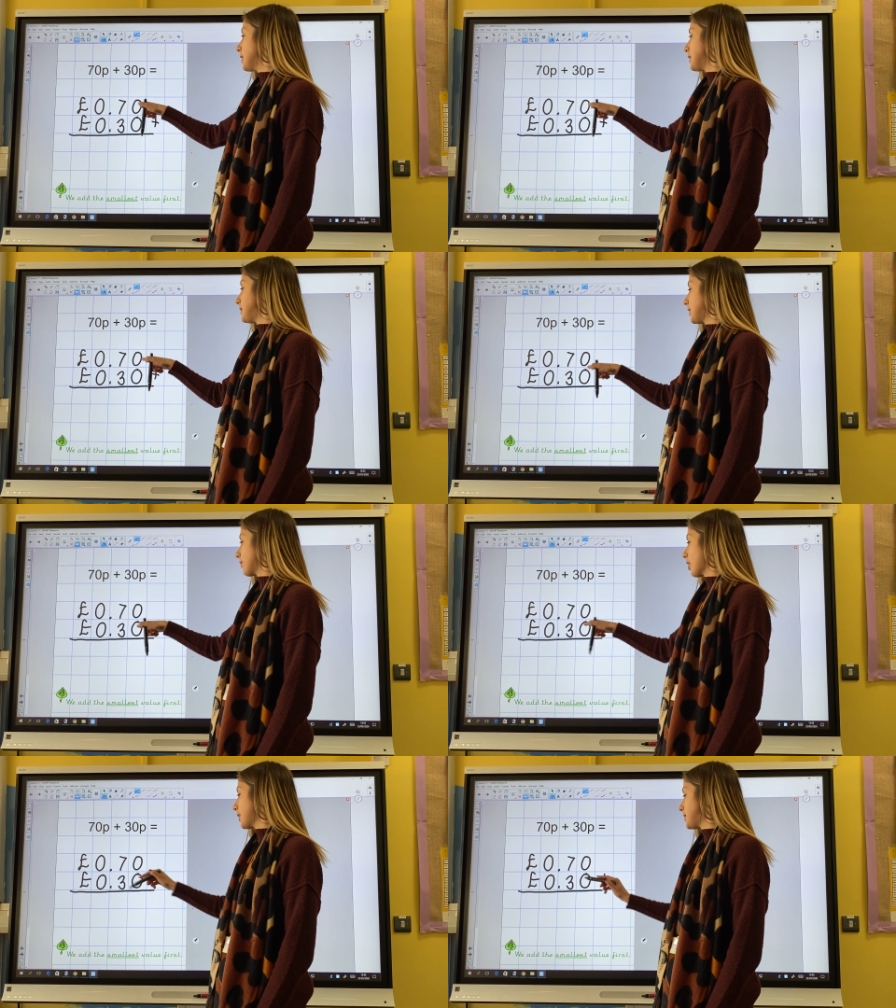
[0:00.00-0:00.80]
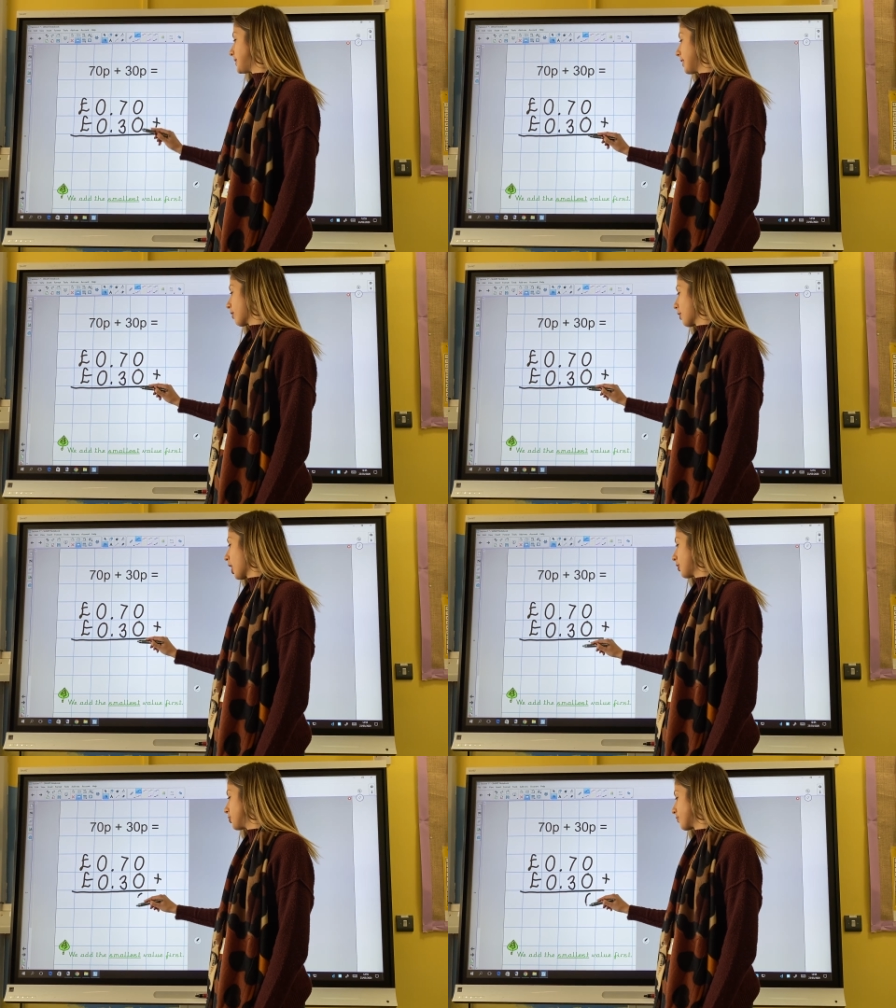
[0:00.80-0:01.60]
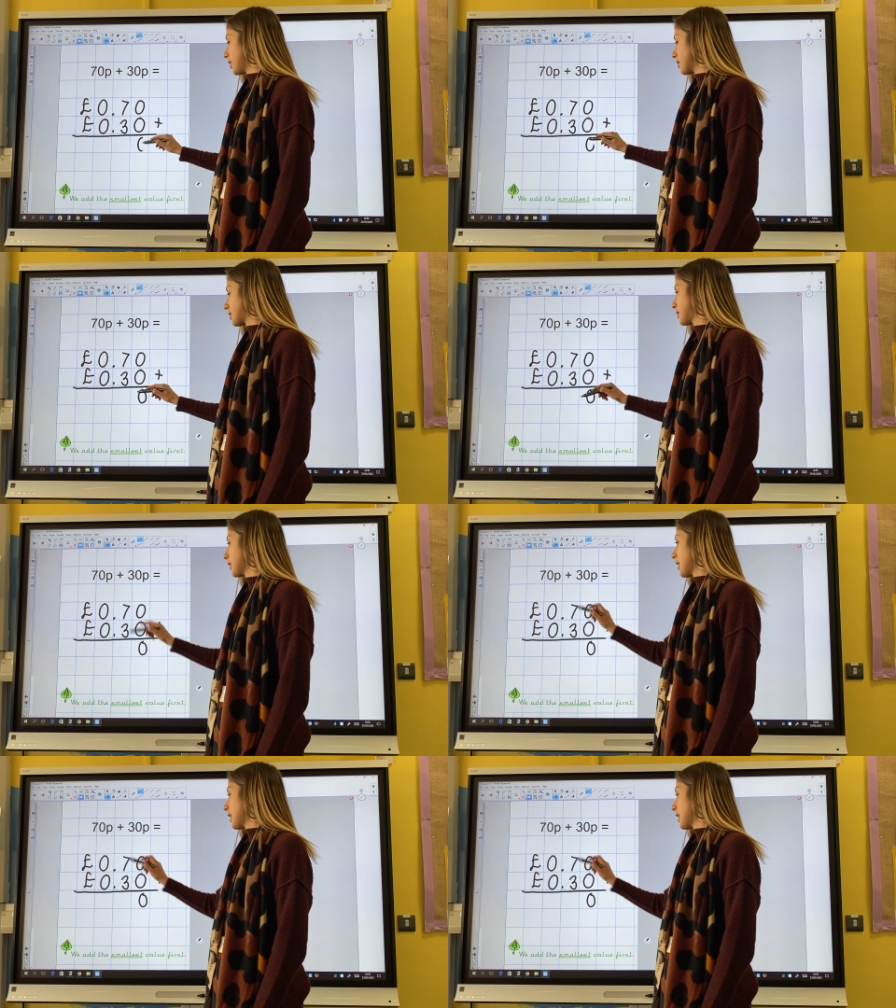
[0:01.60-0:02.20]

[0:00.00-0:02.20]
0 at 0 hundredths.